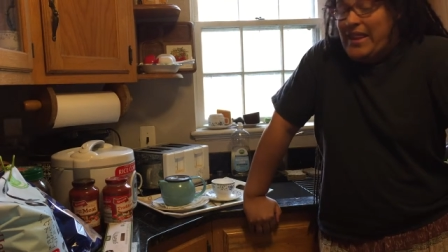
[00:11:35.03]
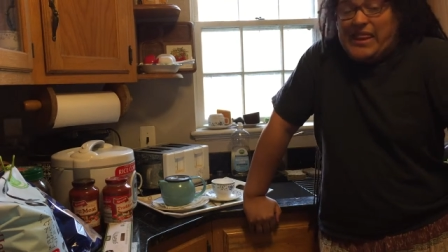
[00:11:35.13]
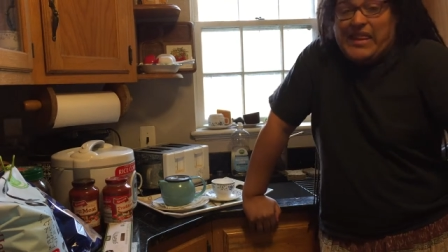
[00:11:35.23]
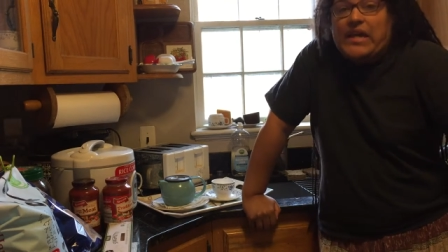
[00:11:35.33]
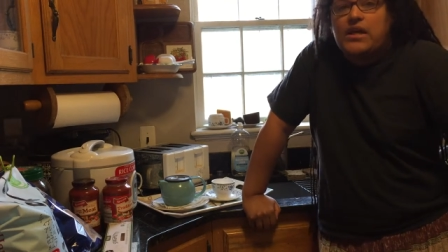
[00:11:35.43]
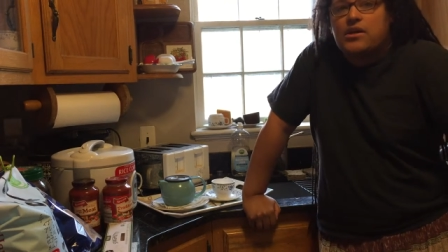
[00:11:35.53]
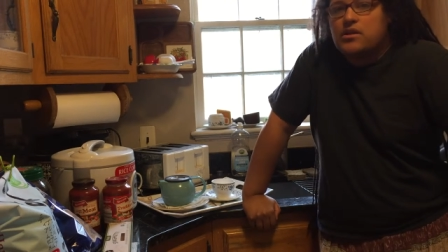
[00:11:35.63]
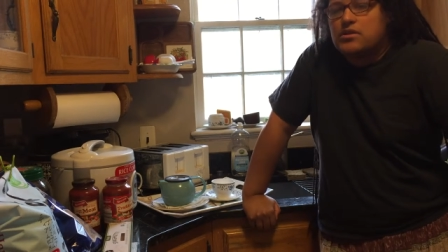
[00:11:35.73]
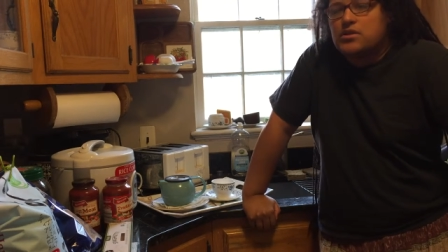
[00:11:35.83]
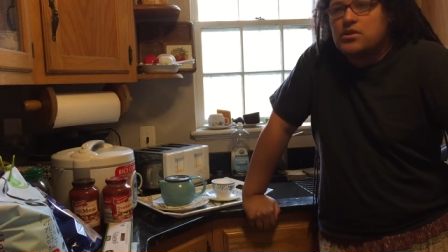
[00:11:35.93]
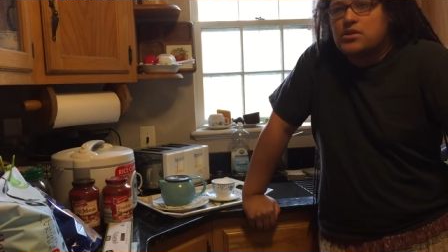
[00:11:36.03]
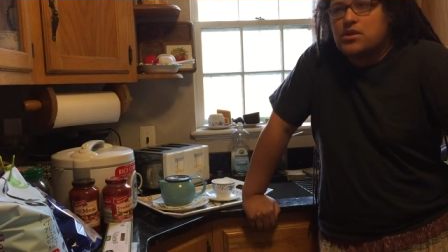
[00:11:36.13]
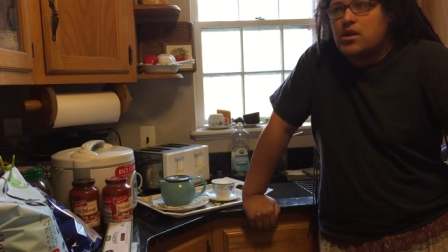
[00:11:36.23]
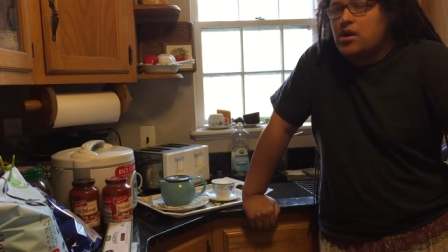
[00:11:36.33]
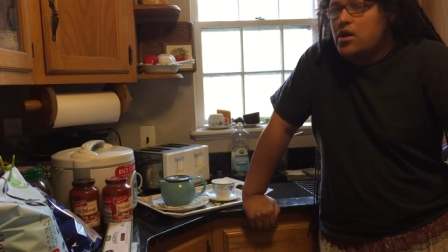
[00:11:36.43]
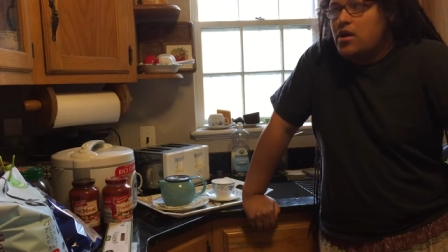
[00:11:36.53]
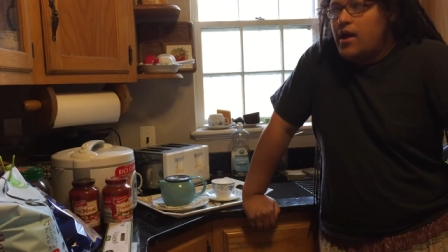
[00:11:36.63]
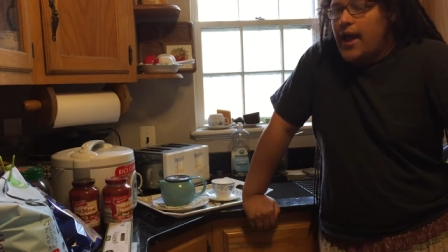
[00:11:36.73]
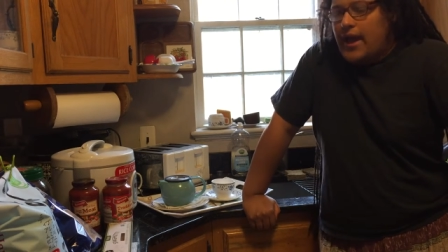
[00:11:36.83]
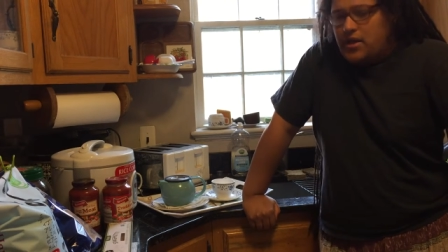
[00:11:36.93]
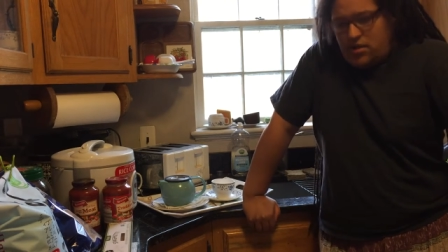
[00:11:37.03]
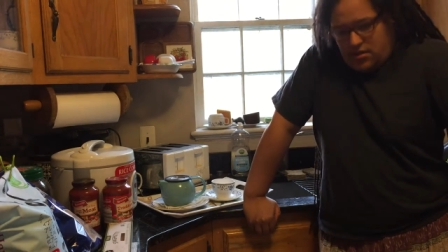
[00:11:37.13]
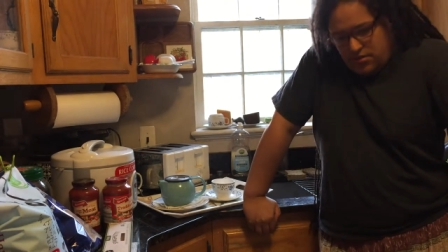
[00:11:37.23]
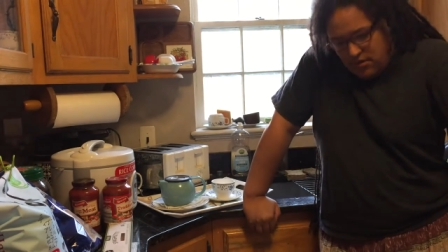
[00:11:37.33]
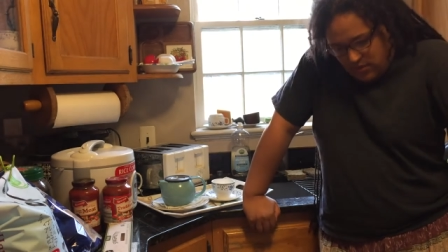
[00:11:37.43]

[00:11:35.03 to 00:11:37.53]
things. And